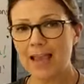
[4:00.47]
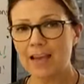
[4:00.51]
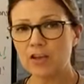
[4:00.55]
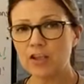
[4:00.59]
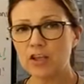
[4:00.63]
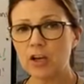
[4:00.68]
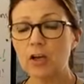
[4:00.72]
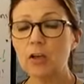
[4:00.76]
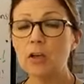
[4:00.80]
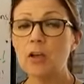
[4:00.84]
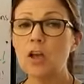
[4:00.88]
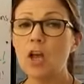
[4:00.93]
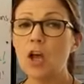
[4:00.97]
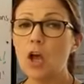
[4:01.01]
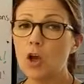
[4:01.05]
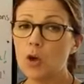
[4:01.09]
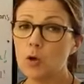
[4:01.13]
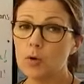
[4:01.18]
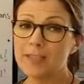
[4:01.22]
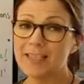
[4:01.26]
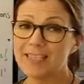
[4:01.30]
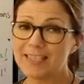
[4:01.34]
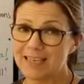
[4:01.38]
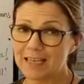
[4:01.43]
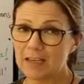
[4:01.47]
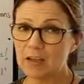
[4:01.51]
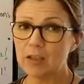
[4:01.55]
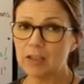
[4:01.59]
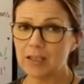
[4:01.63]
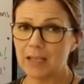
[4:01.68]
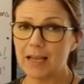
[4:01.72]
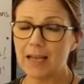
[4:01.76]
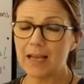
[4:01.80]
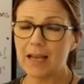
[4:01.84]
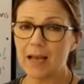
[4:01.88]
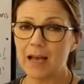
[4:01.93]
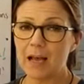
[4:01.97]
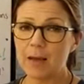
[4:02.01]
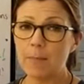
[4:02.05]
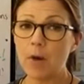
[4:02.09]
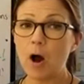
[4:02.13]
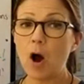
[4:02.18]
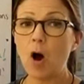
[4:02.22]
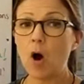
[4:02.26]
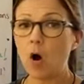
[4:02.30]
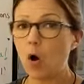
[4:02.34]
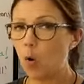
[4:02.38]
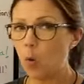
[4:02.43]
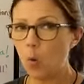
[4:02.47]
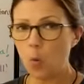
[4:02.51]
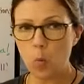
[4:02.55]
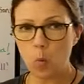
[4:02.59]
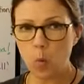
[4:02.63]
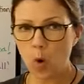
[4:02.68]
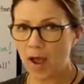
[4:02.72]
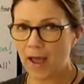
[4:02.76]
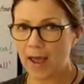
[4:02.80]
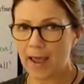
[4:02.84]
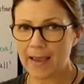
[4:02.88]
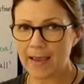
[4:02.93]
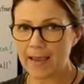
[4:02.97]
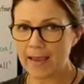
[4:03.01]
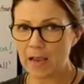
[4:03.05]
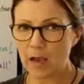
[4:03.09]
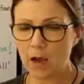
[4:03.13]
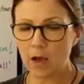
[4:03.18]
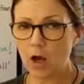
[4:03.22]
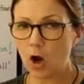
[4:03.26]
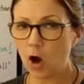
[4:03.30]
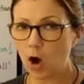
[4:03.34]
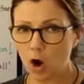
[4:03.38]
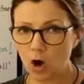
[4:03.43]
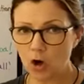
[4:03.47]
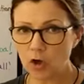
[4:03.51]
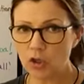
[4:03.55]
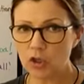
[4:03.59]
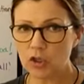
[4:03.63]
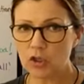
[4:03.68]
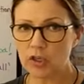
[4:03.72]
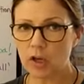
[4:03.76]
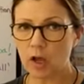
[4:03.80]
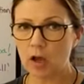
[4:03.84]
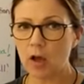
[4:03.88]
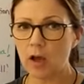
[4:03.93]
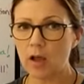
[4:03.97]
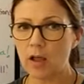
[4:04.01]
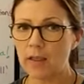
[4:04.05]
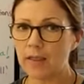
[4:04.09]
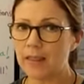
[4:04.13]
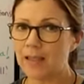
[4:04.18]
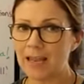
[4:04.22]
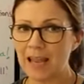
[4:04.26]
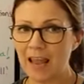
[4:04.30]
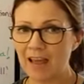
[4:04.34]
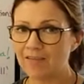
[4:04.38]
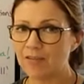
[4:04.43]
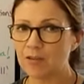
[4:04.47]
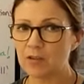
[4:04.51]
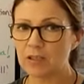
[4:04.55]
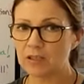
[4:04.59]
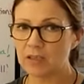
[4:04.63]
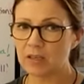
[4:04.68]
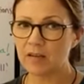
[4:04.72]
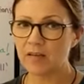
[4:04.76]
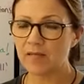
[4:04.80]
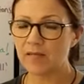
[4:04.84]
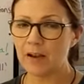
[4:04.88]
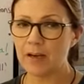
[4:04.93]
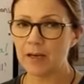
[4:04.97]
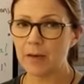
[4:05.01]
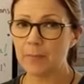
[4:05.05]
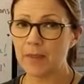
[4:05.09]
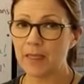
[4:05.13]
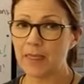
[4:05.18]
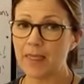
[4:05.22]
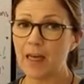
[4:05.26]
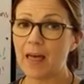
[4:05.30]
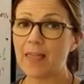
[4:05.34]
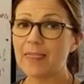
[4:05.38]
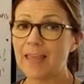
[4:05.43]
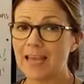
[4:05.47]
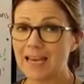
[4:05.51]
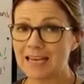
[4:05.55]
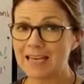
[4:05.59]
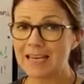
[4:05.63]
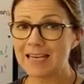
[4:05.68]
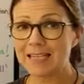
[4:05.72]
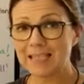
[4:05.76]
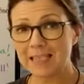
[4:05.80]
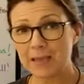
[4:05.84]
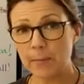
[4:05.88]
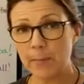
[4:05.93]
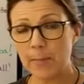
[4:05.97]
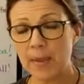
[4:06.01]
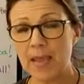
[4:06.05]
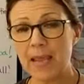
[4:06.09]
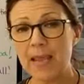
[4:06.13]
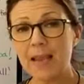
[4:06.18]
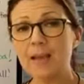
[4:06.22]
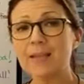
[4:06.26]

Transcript: Asia, who still are way under the levels of development that they need to be,